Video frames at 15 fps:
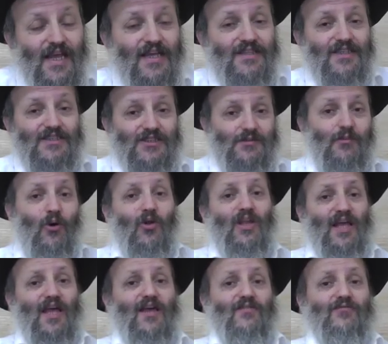The small
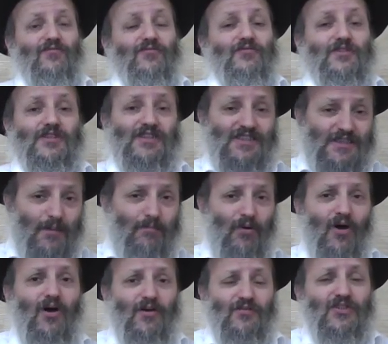half is a
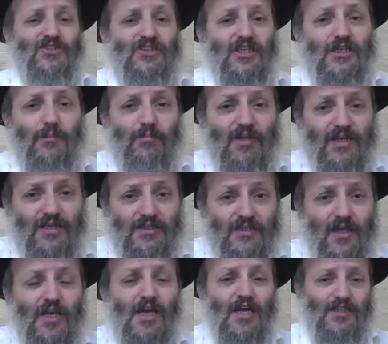part of the Seder plate
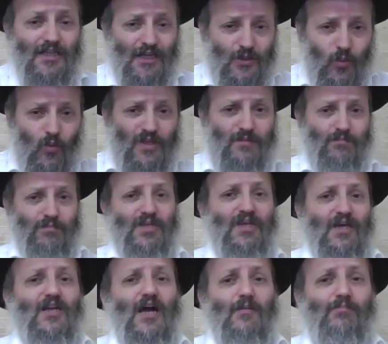that we
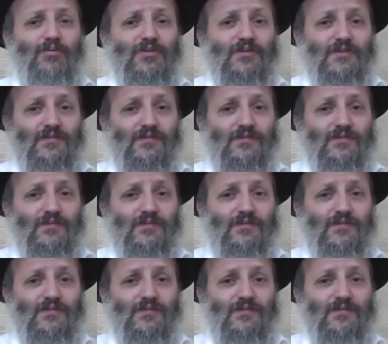pick it up,